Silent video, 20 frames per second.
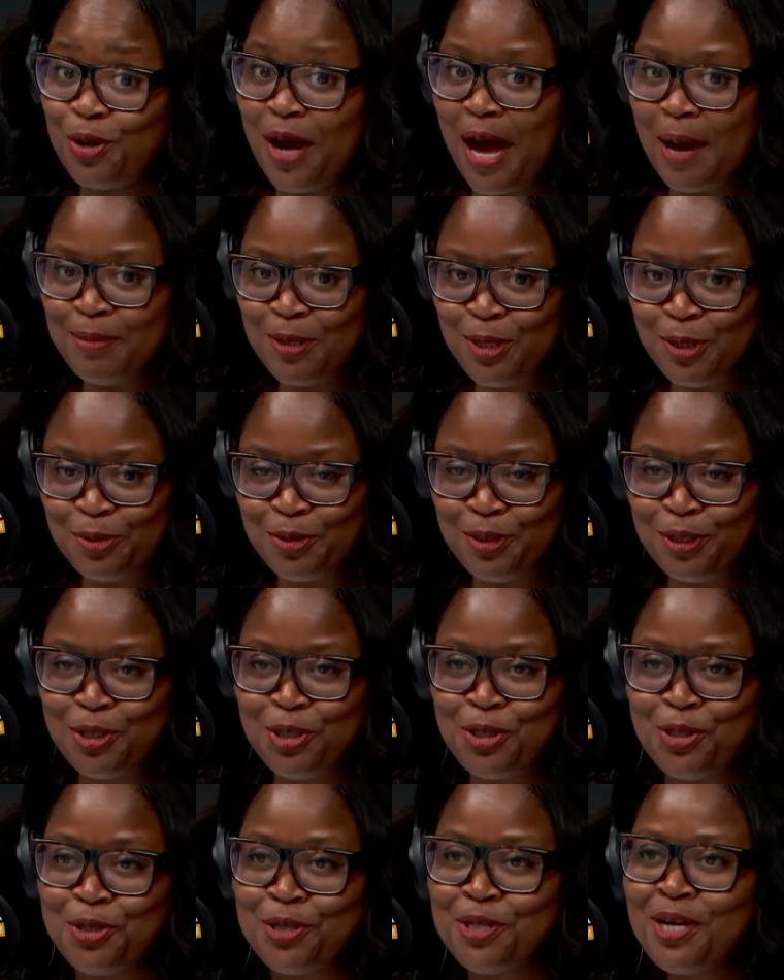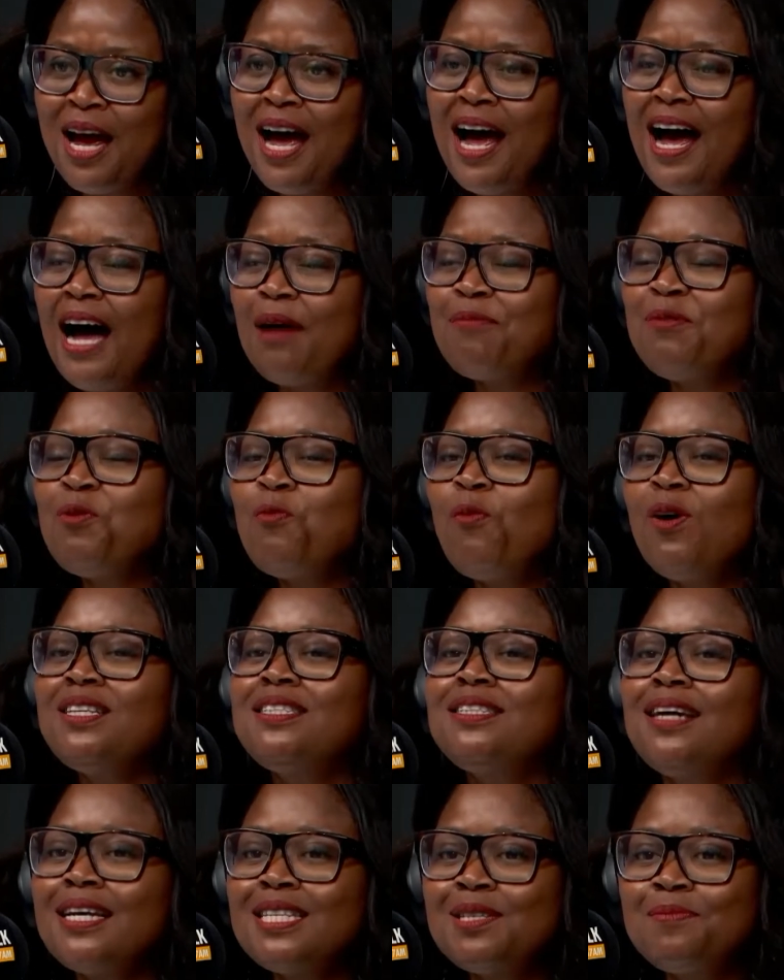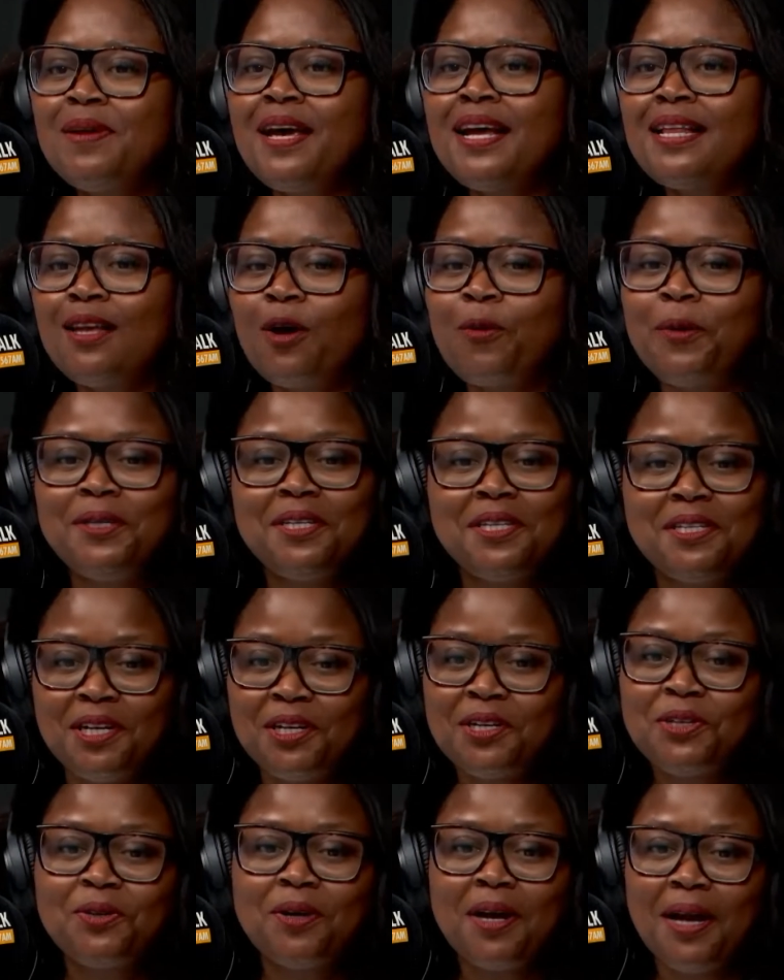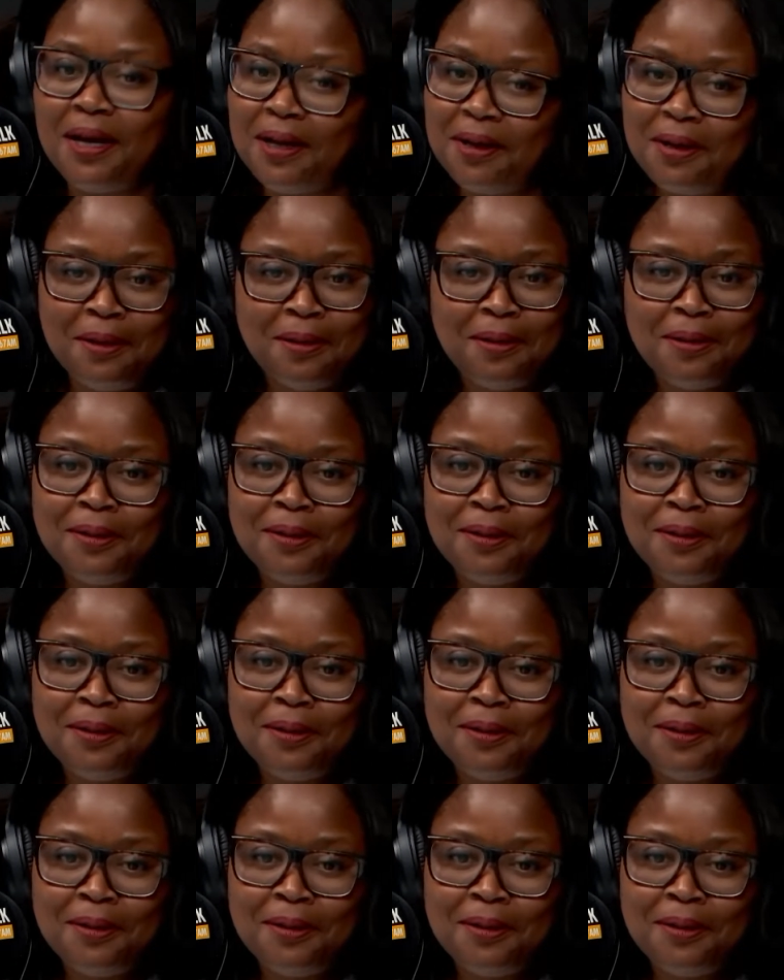You absolutely should. I mean, what does make the quintessential cake?